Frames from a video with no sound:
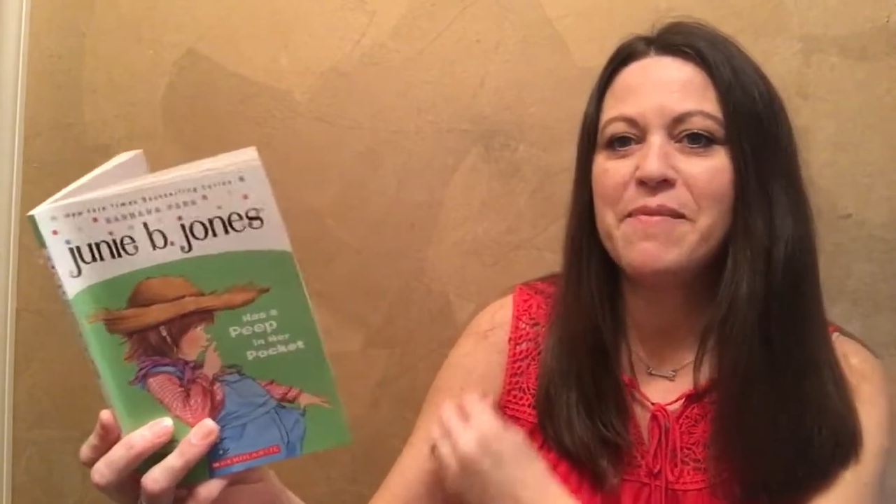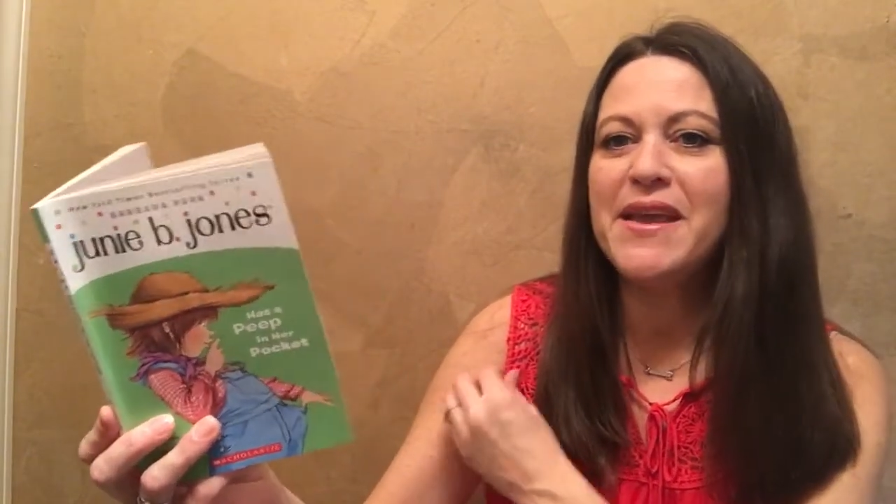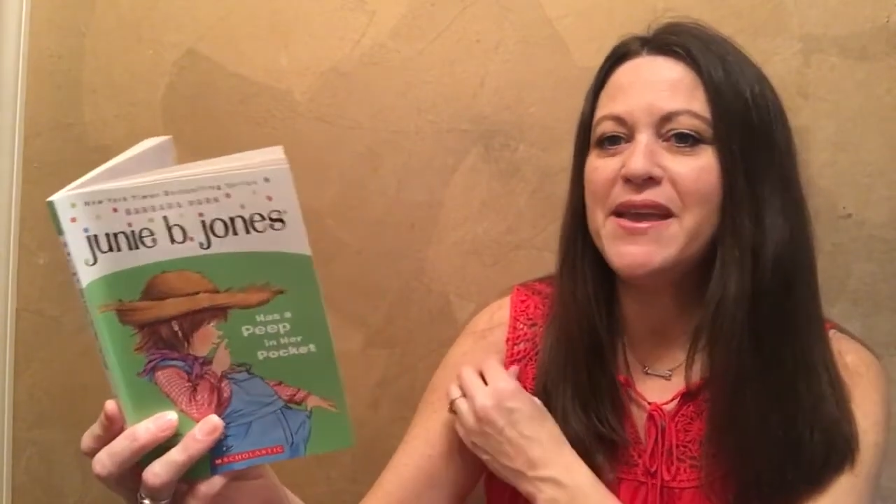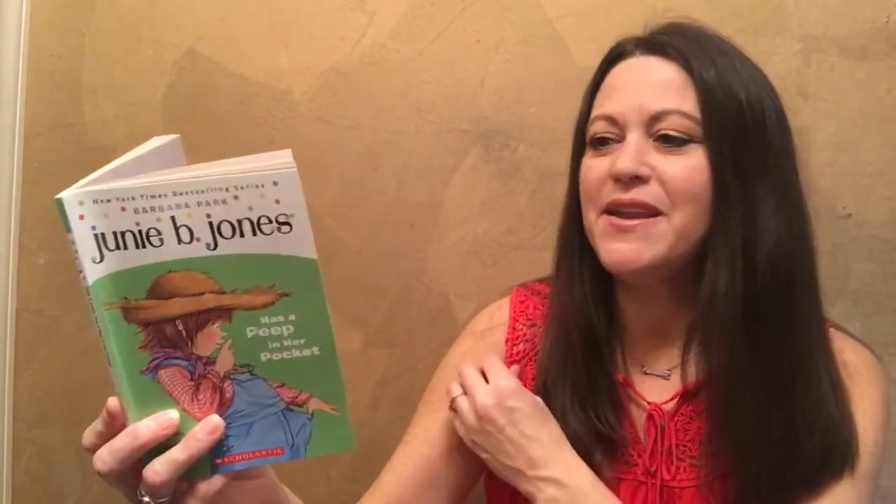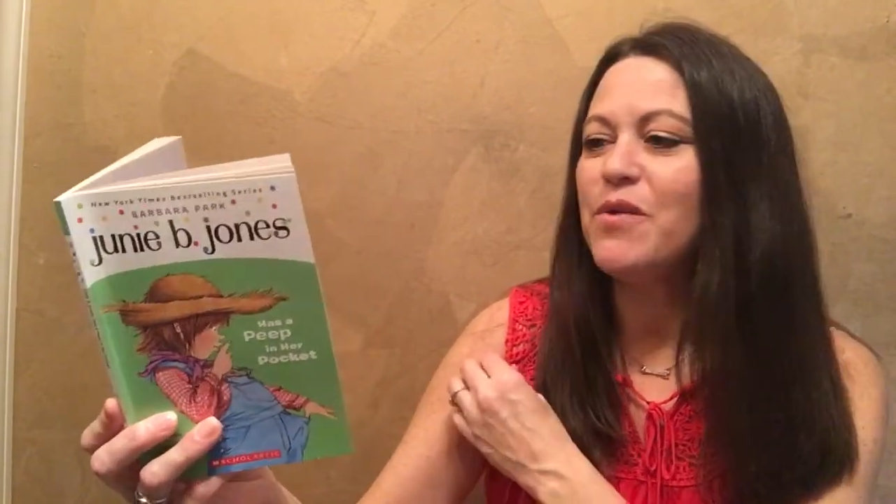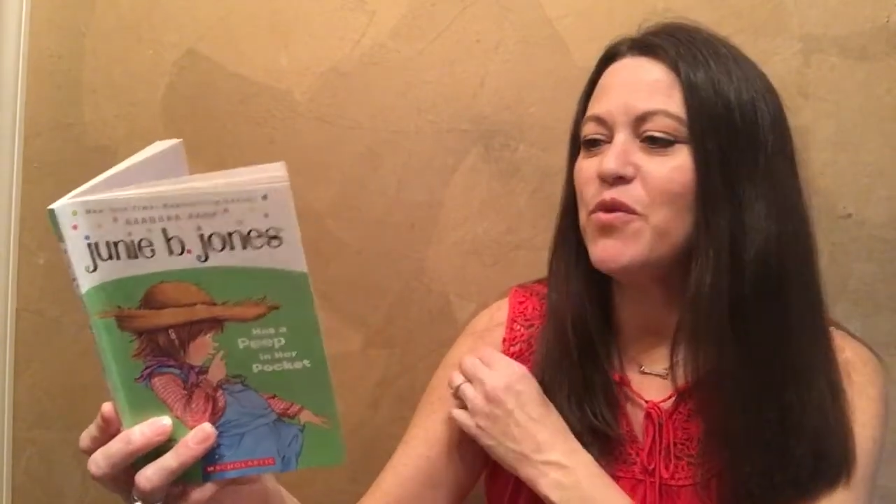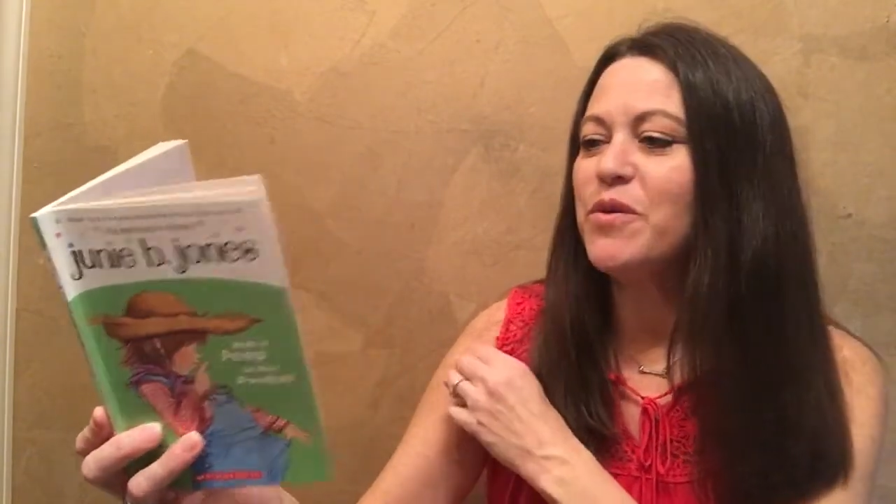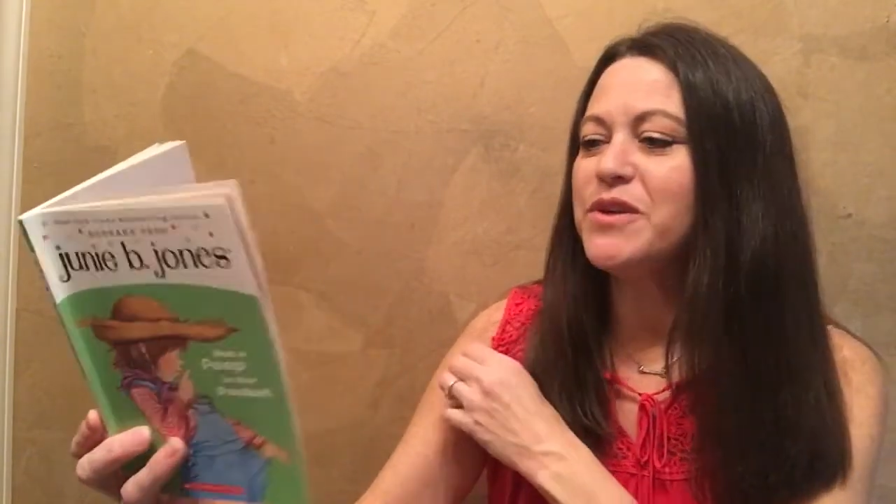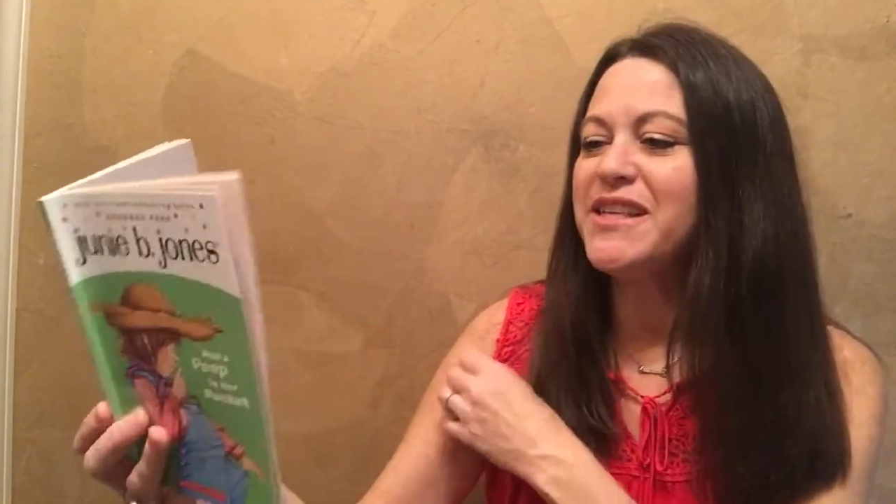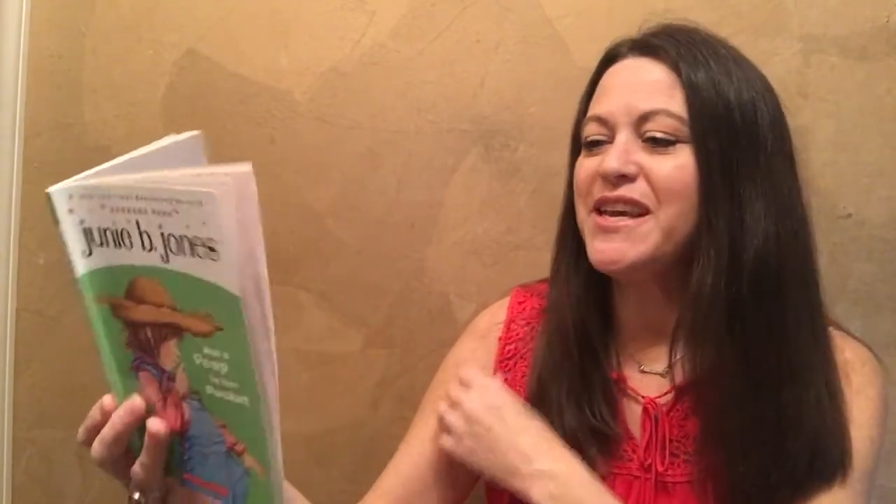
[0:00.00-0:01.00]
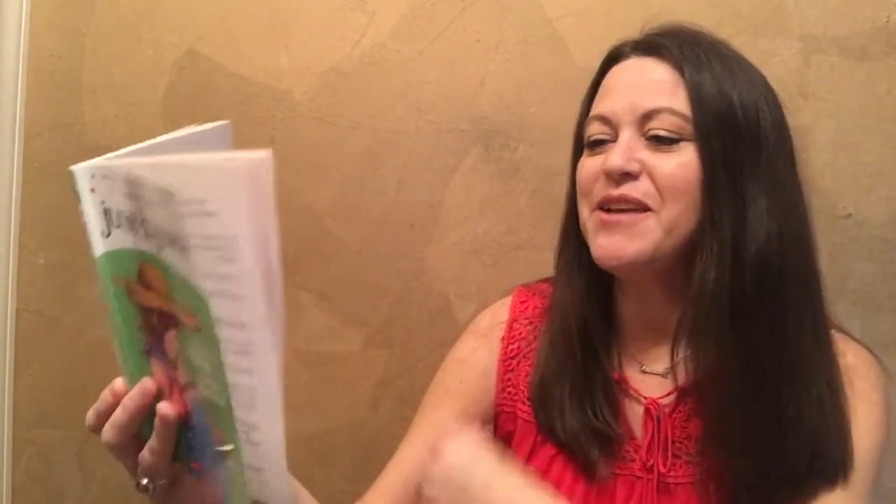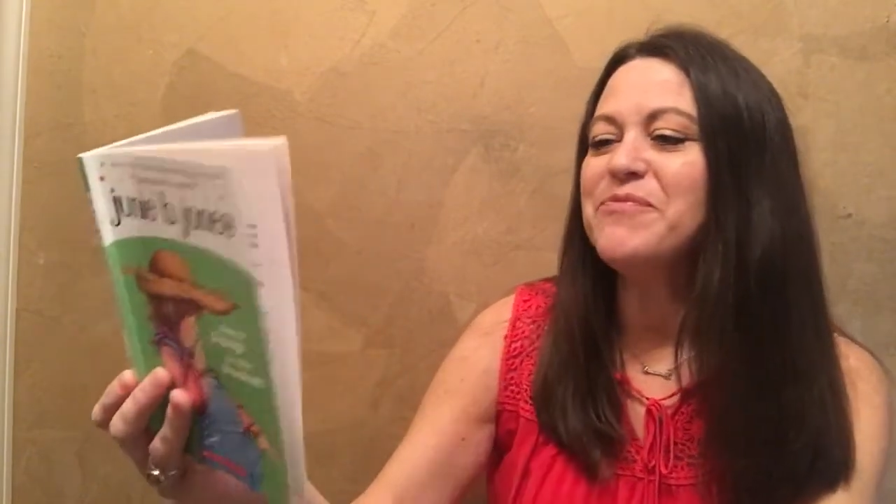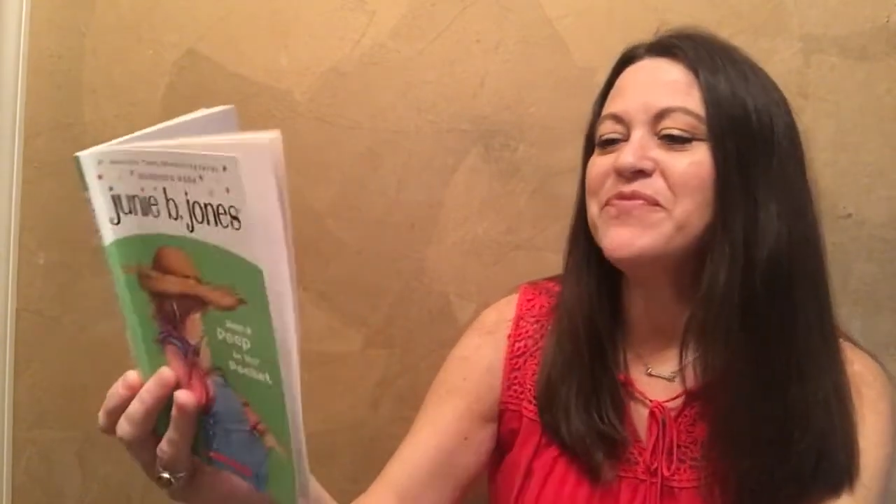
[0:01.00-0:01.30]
mean, and we will see.